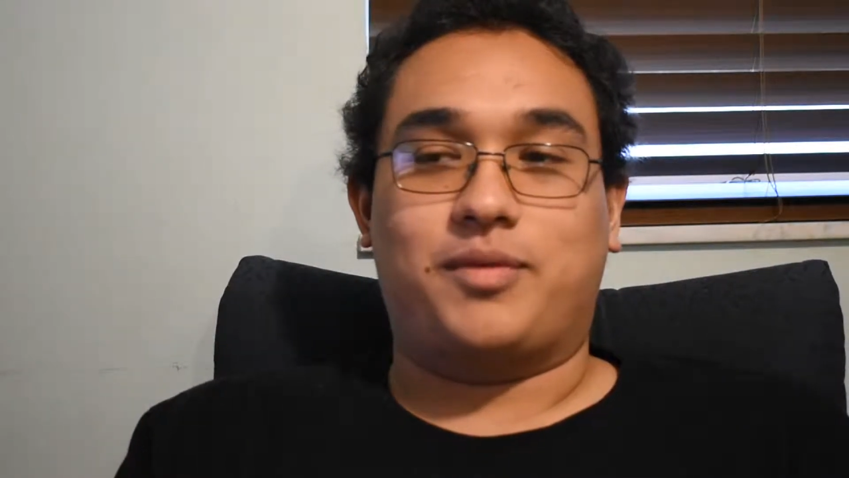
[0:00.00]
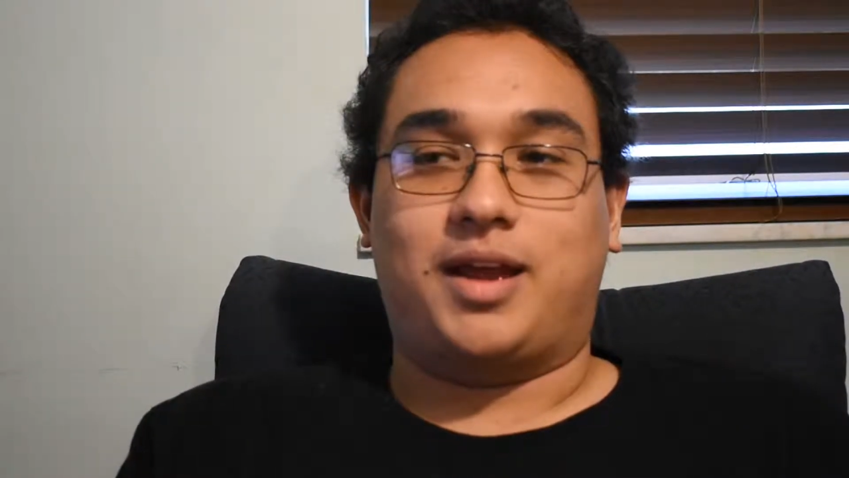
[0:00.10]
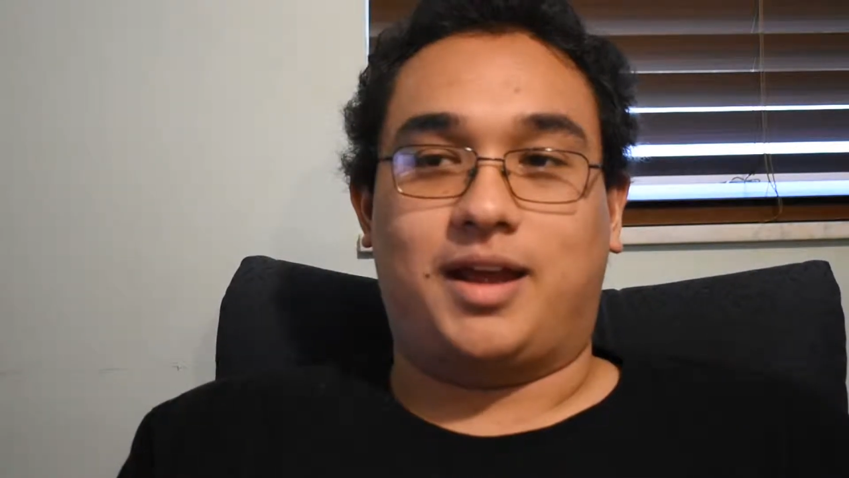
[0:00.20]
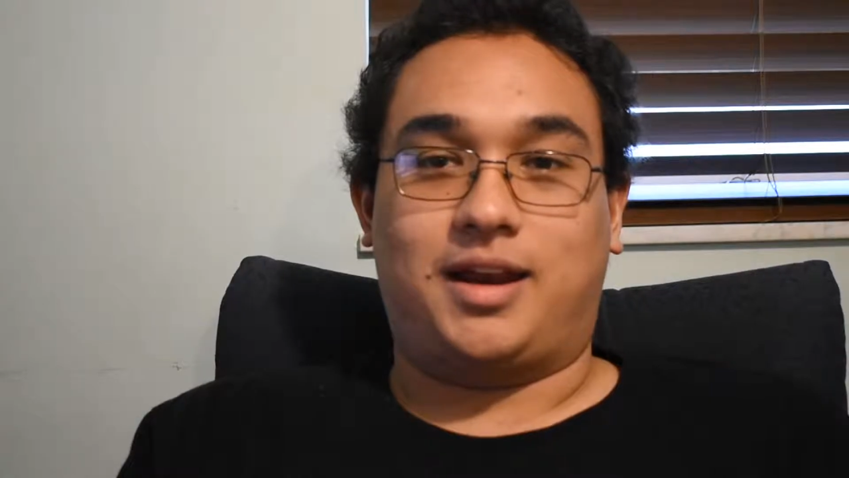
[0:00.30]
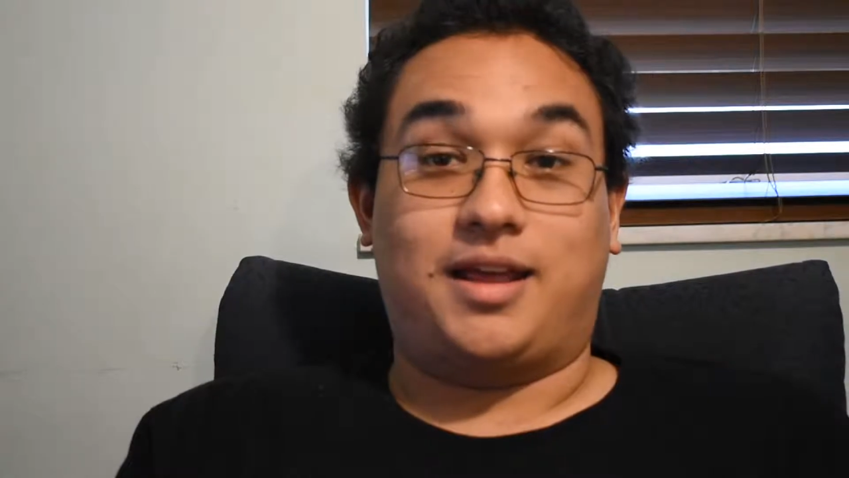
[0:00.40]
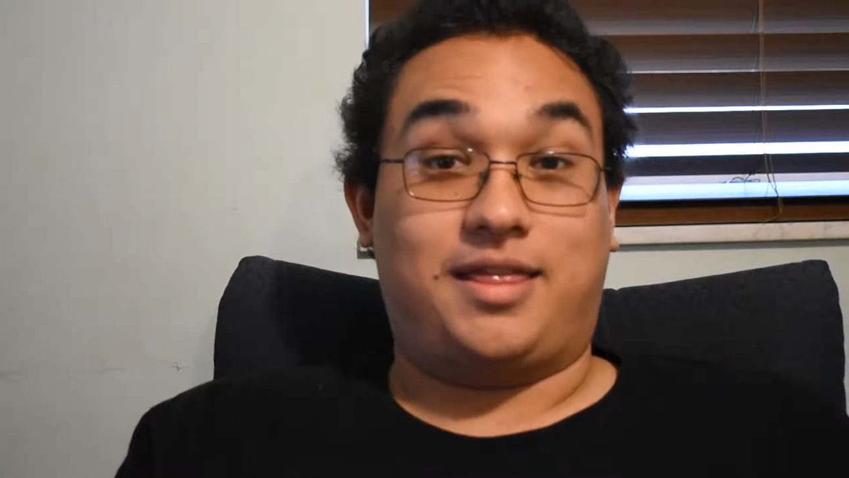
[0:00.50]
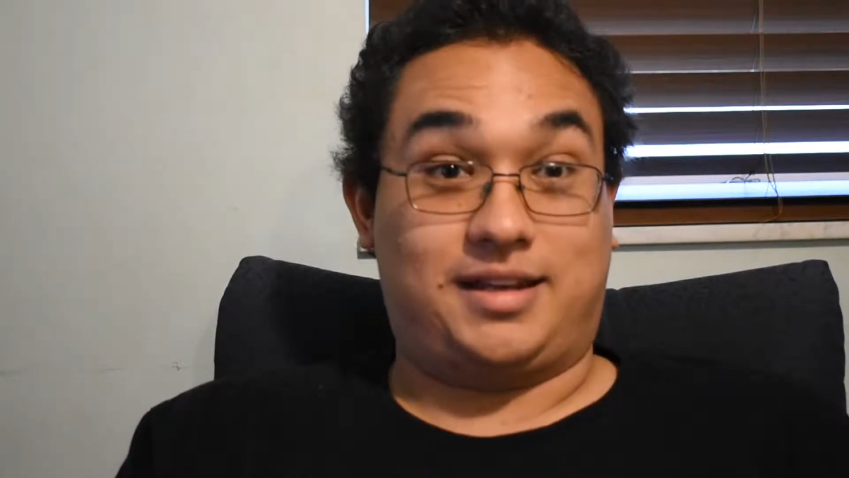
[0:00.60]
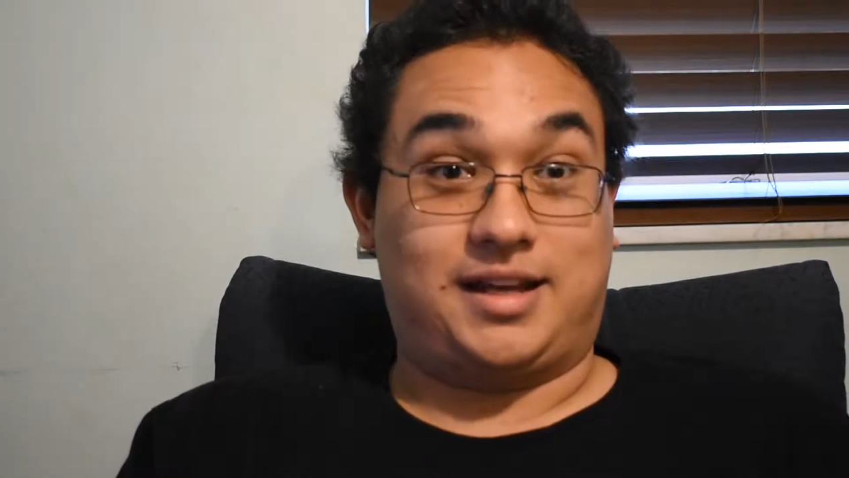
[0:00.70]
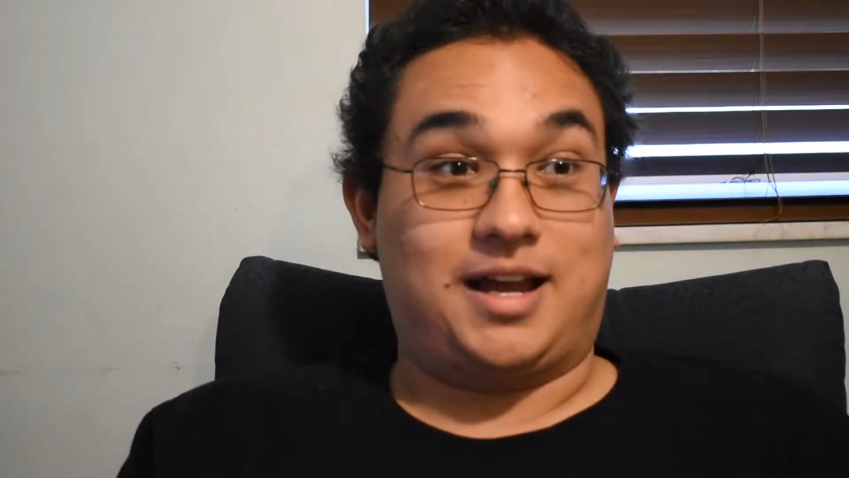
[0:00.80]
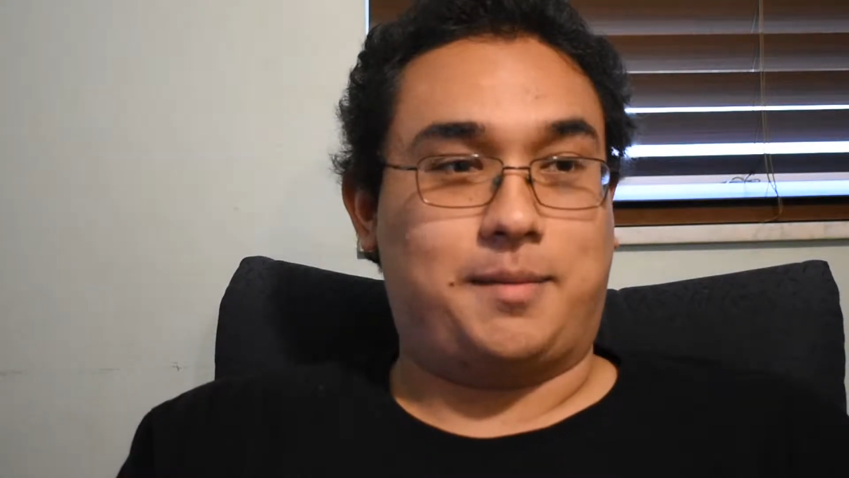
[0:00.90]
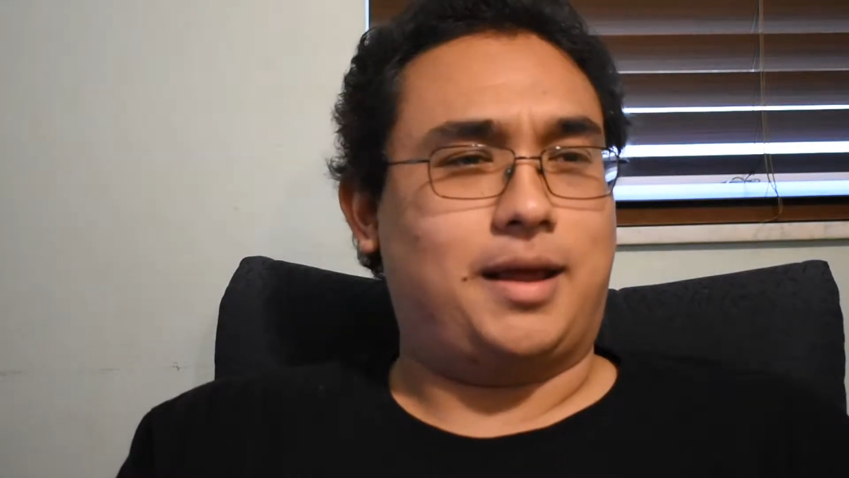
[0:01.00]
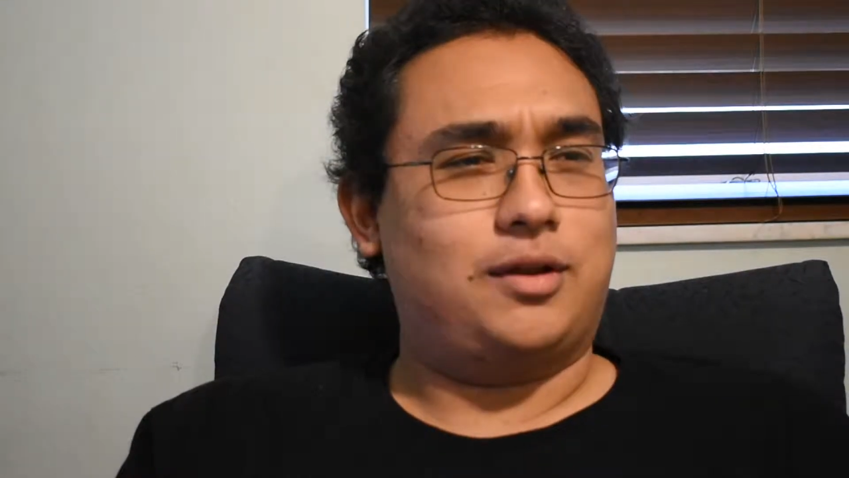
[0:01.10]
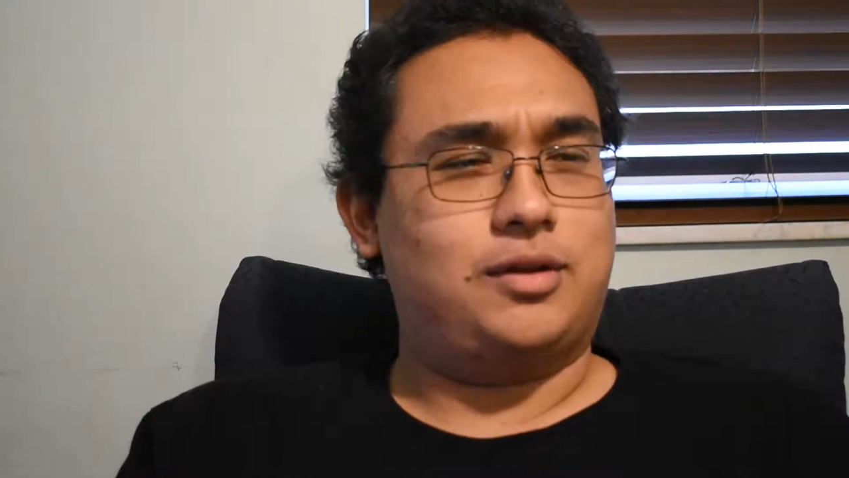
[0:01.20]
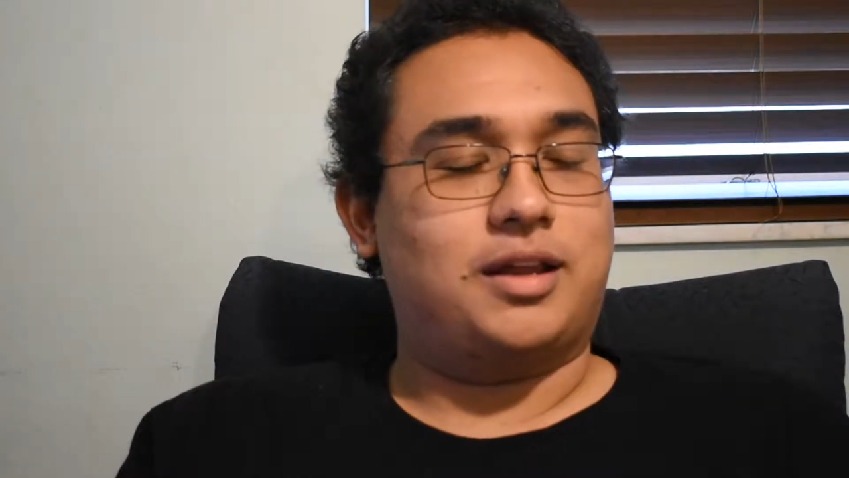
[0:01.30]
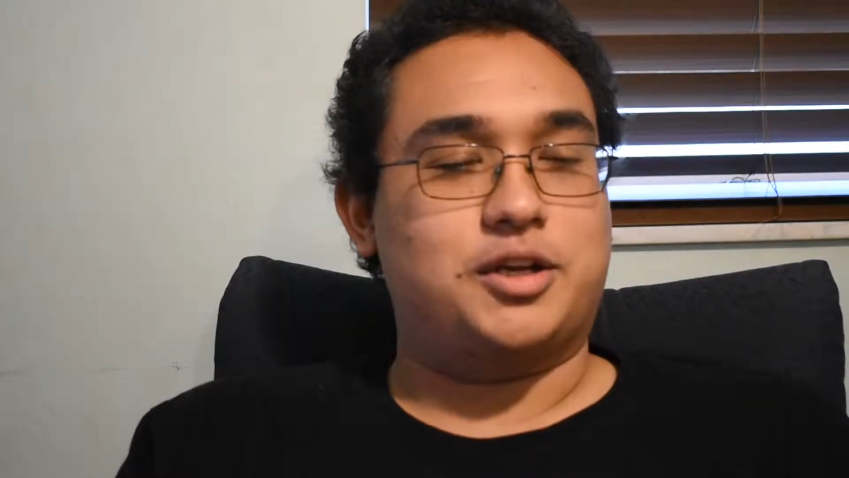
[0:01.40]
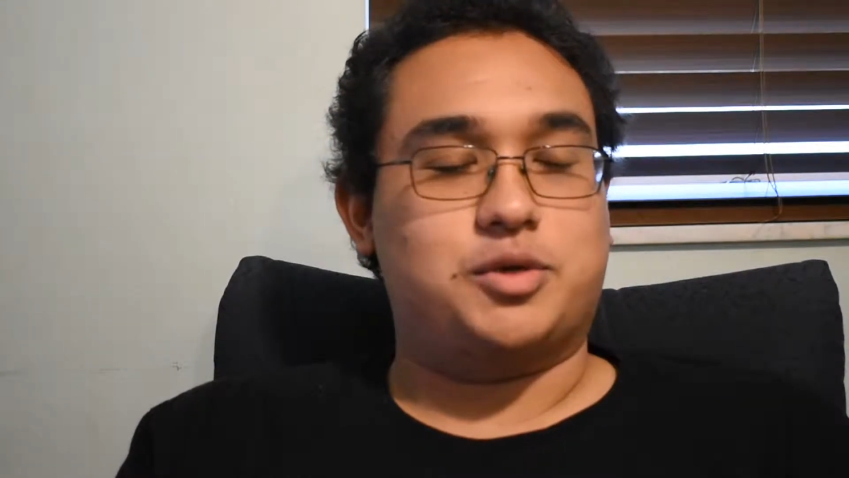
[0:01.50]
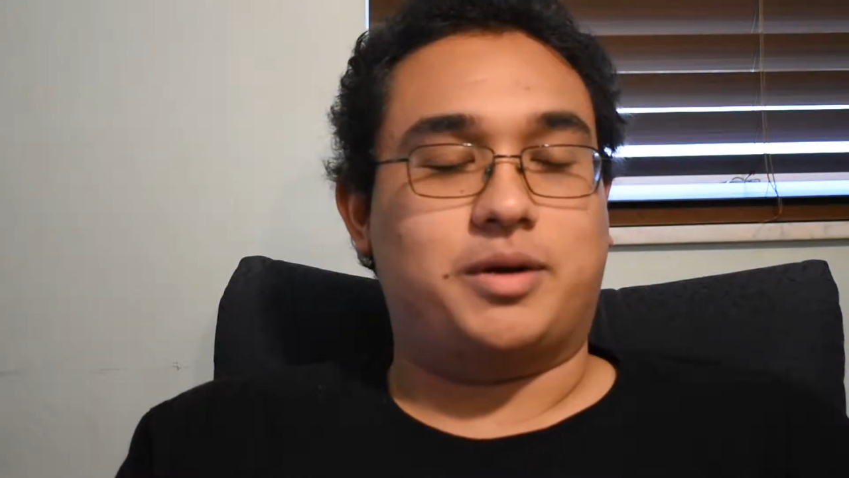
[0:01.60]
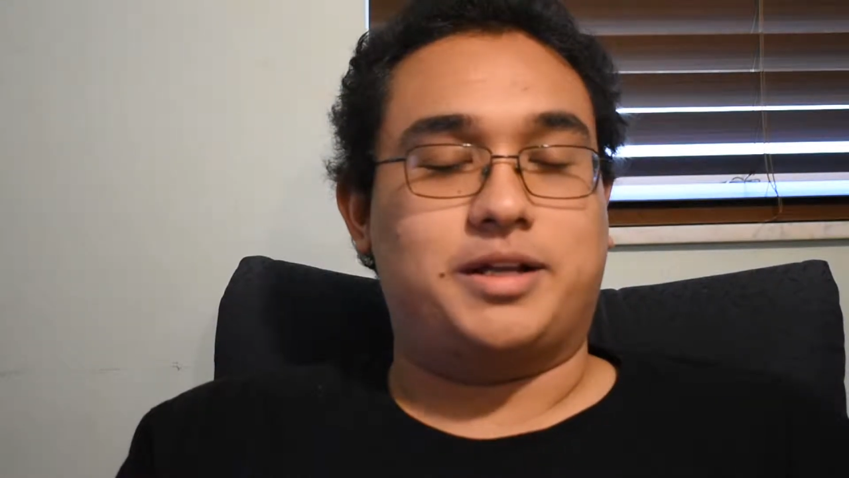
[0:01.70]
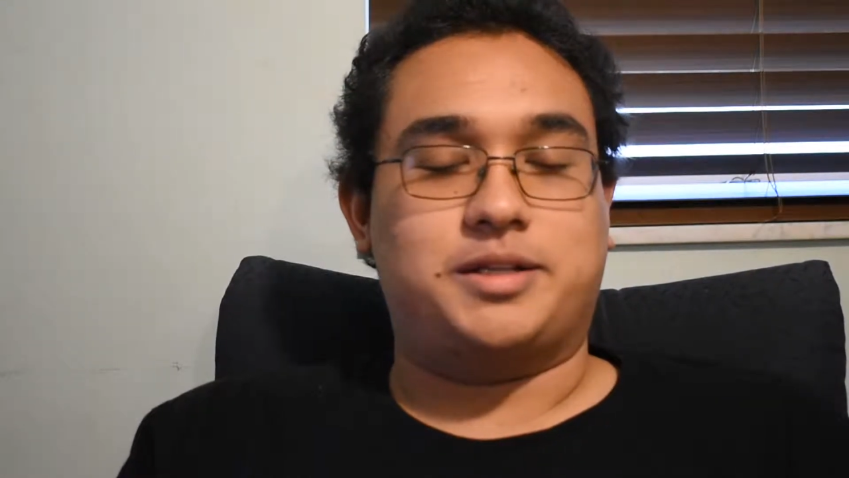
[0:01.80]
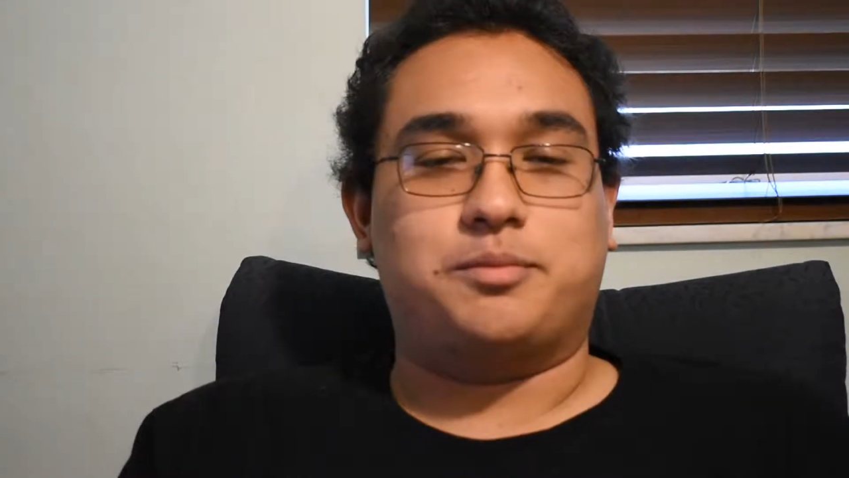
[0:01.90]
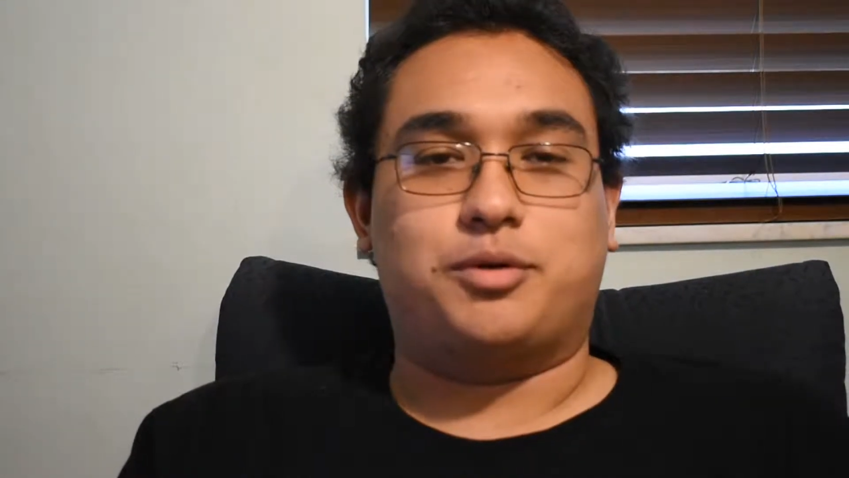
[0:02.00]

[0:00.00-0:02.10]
and at the time I looked like a short Asian